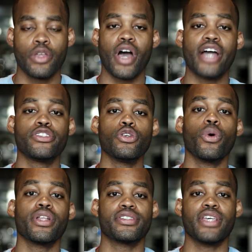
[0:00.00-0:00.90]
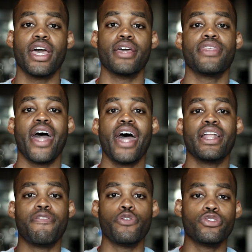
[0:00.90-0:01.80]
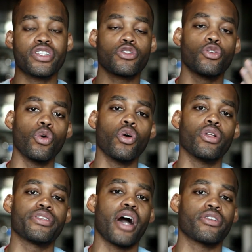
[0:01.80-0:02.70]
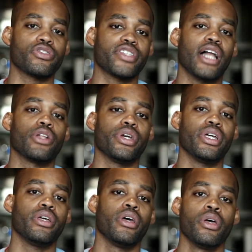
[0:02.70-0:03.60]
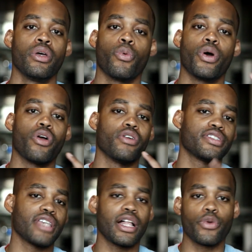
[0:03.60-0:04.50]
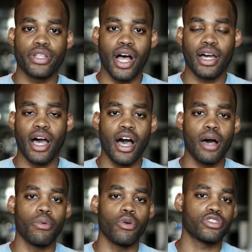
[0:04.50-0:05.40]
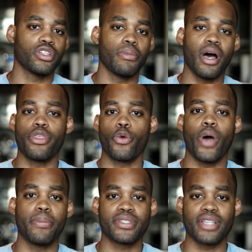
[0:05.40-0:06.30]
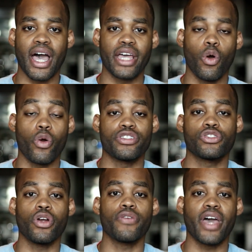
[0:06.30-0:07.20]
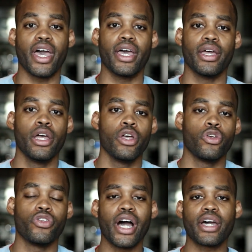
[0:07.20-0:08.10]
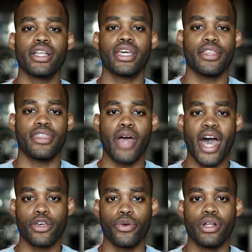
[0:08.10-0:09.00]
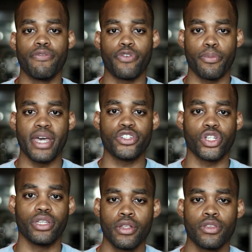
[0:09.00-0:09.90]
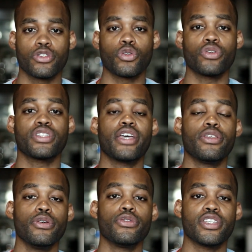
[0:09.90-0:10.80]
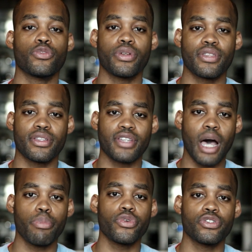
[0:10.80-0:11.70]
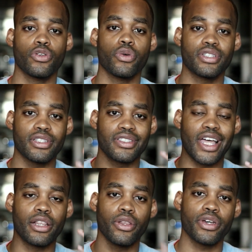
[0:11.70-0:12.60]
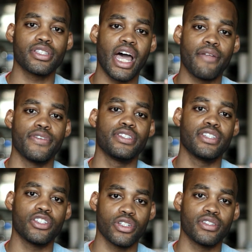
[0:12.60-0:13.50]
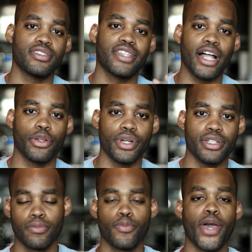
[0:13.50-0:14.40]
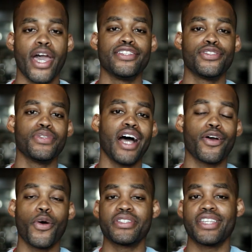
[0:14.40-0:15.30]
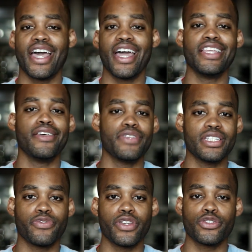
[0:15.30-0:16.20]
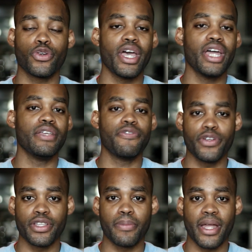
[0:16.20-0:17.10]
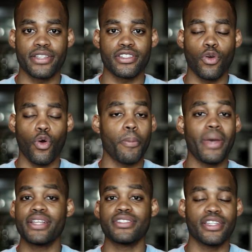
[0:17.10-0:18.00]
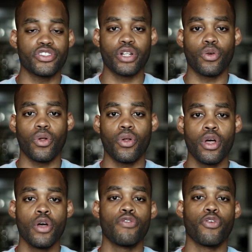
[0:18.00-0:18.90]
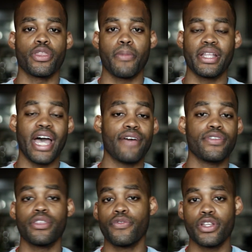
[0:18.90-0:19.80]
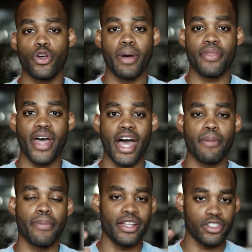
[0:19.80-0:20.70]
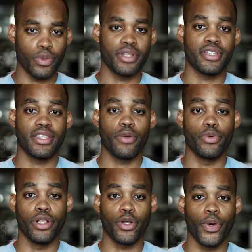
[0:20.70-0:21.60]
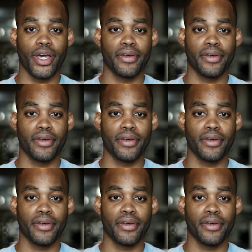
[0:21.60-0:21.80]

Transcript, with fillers: I do want to say that if you just Google a doctor's salary, whether on salary.com or some other website or a survey, you're not going to get the accurate information. The source I use is one of the top resources that looks at physicians' salaries and do not go into any of these fields or any field in medicine or medicine in general for the money. I have another video about that, but I just want to say that real quick.